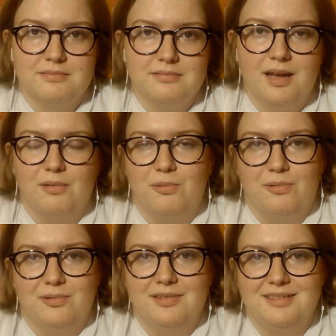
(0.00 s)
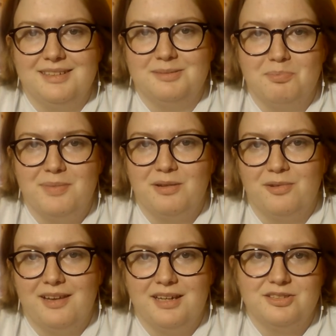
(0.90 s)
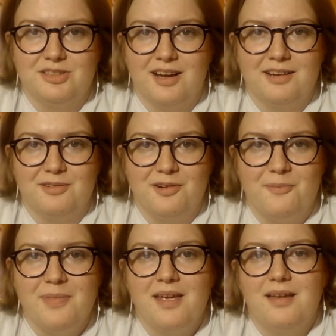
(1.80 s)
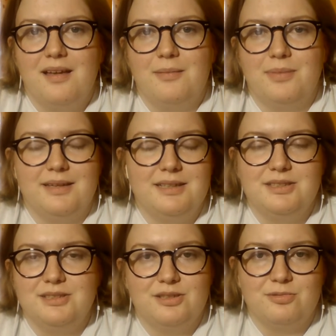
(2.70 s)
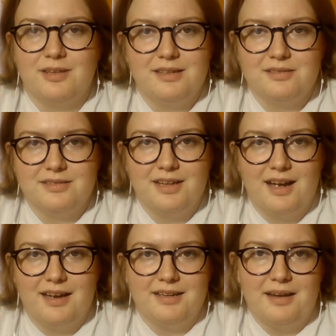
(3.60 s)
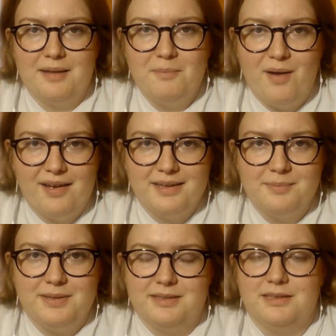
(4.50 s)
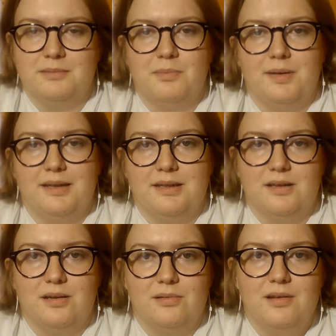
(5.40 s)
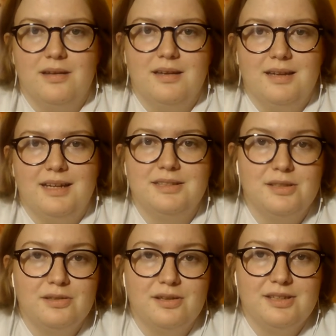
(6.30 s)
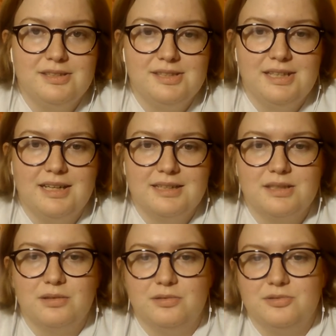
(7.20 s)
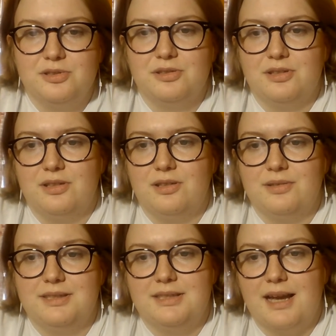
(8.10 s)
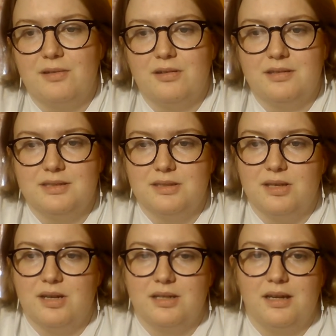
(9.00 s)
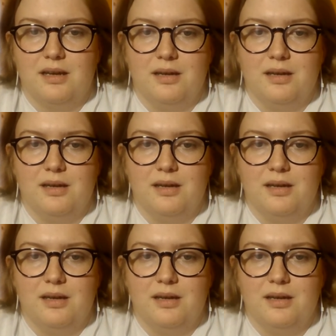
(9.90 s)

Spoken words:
not old, he's middle-aged, I don't know, but he's just a regular guy, in my opinion. But, he's seen as a loser, he's down on his luck.